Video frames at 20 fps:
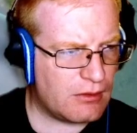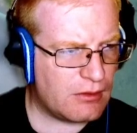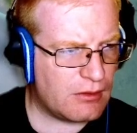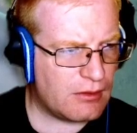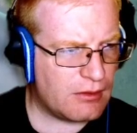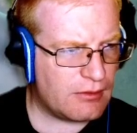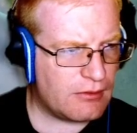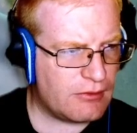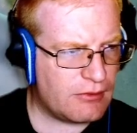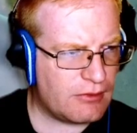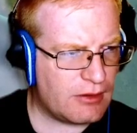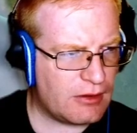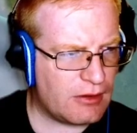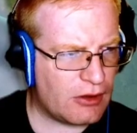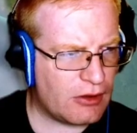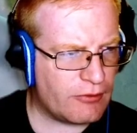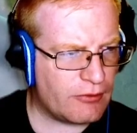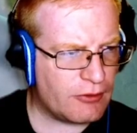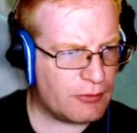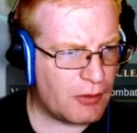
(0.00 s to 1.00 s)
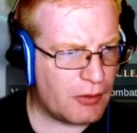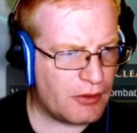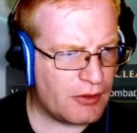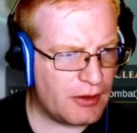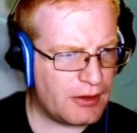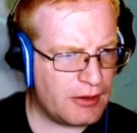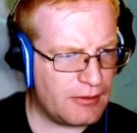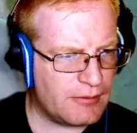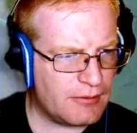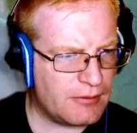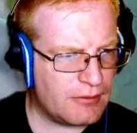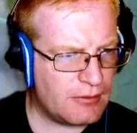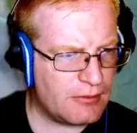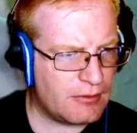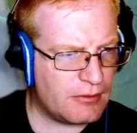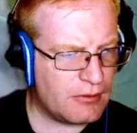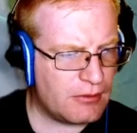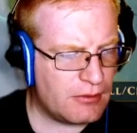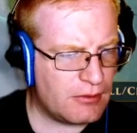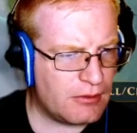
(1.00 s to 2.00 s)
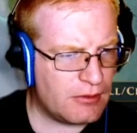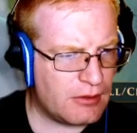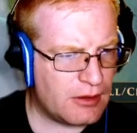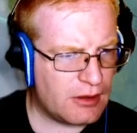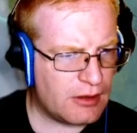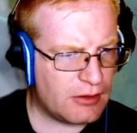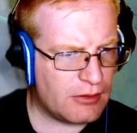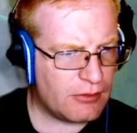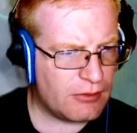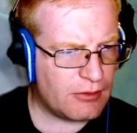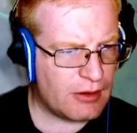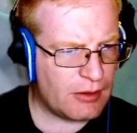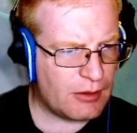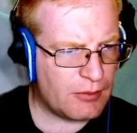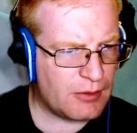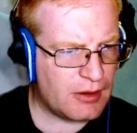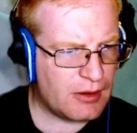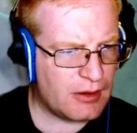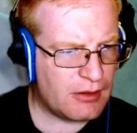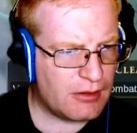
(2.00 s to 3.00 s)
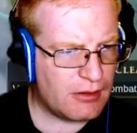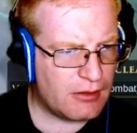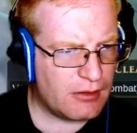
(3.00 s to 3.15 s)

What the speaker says: Let's see, harvest barley. Go that way.